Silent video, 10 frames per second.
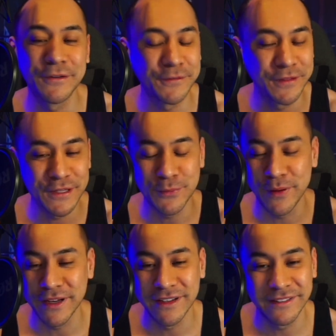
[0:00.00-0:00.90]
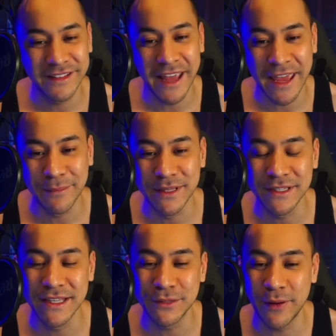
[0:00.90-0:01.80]
this one game is
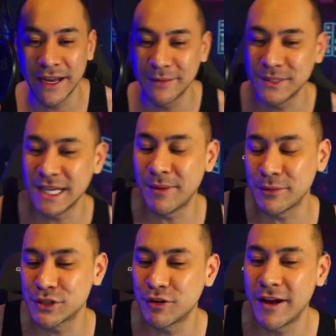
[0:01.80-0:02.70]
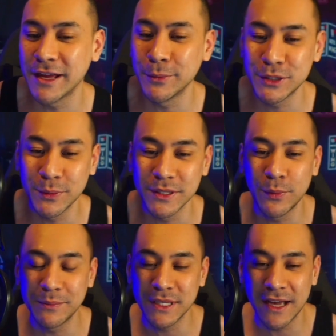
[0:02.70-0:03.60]
this random team I was trying, which was
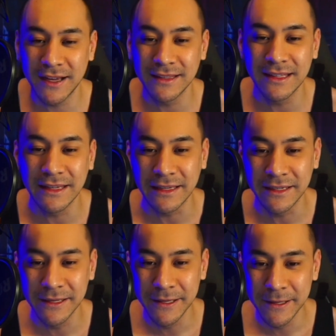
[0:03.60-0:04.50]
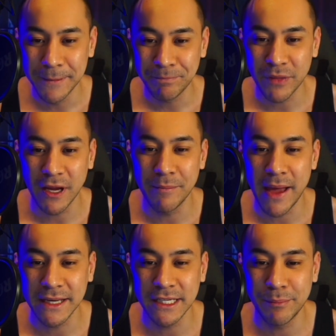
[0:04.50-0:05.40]
Whimsicott lead,
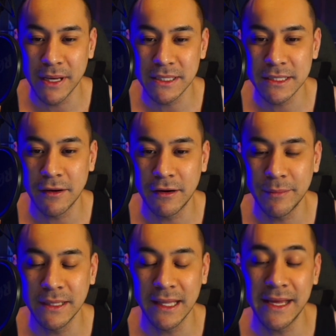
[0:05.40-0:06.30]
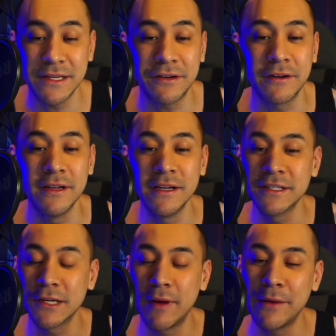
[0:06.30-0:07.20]
backed up by Skarm and Lantern.
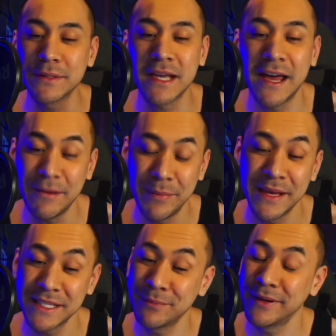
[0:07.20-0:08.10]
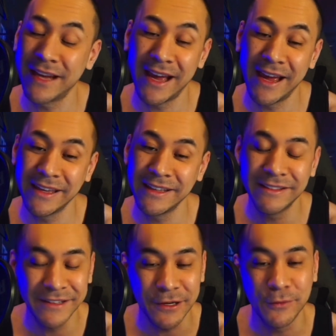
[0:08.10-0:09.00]
So I was kind of pissed, but
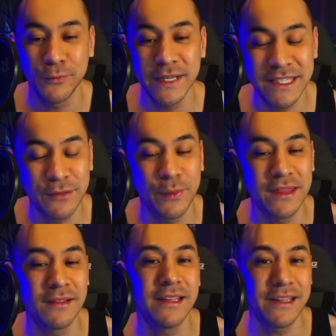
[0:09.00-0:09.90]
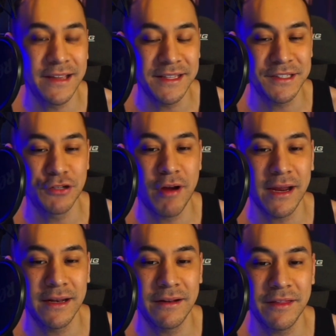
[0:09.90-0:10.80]
we did win the lead against the
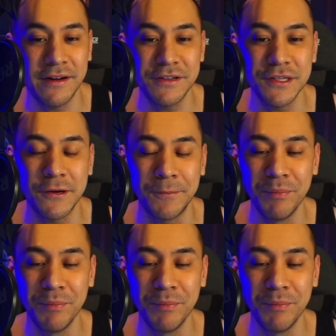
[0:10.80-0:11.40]
Dragonair there, so